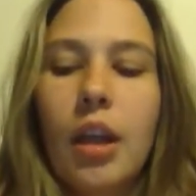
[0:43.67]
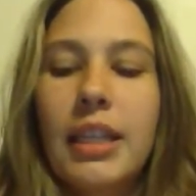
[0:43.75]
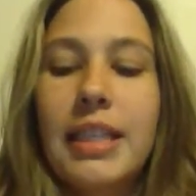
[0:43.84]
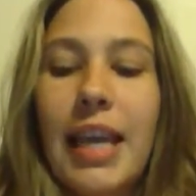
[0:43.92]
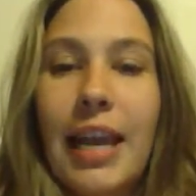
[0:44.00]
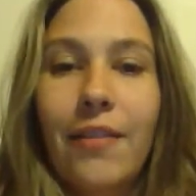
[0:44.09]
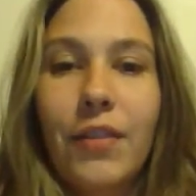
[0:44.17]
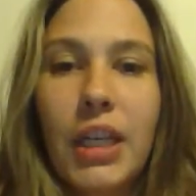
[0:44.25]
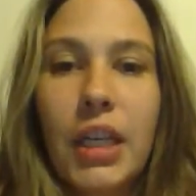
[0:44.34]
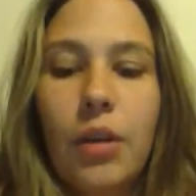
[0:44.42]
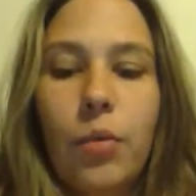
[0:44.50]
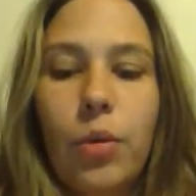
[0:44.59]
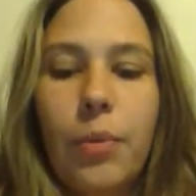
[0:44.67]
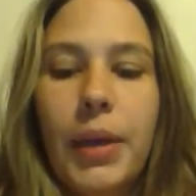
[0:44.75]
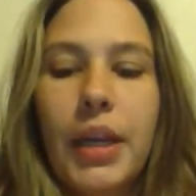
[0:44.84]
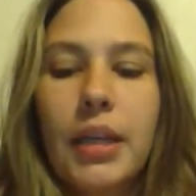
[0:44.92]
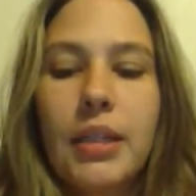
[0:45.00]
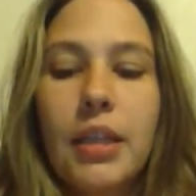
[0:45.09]
Safety would
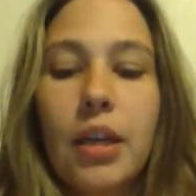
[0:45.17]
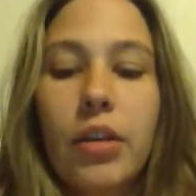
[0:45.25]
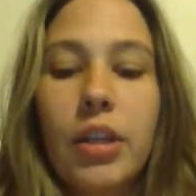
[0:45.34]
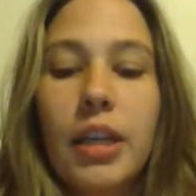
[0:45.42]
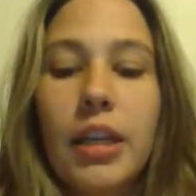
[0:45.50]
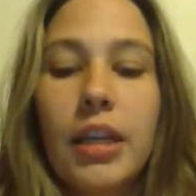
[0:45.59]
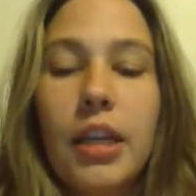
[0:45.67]
be the